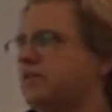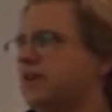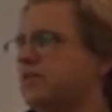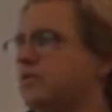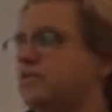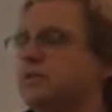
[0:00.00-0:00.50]
I
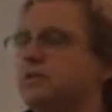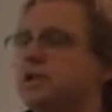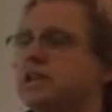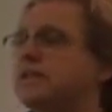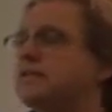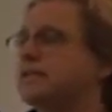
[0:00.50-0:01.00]
don't think we
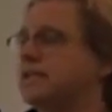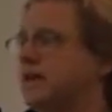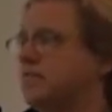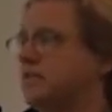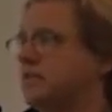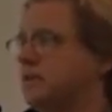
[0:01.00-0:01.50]
need the
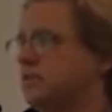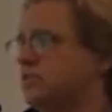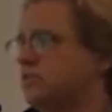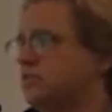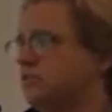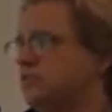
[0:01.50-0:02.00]
label in
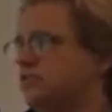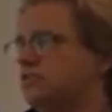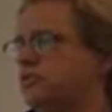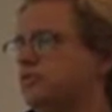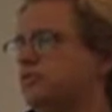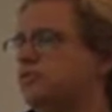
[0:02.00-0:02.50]
order
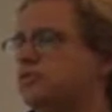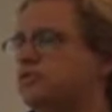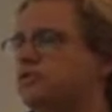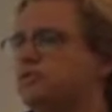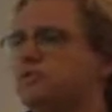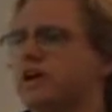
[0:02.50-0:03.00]
to
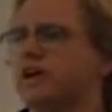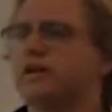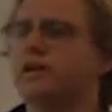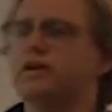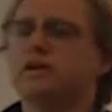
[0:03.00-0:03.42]
do that.